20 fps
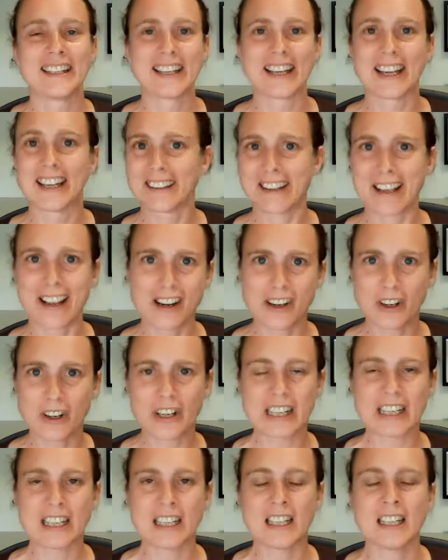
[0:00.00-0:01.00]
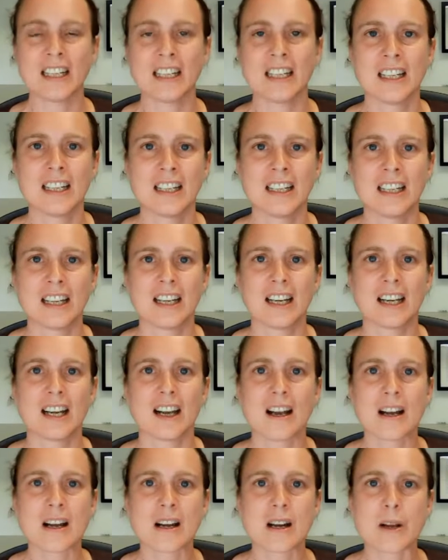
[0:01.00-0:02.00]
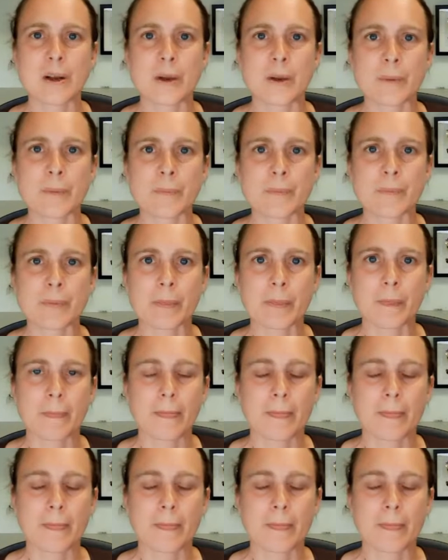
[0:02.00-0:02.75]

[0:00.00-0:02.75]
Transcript: And they agreed. But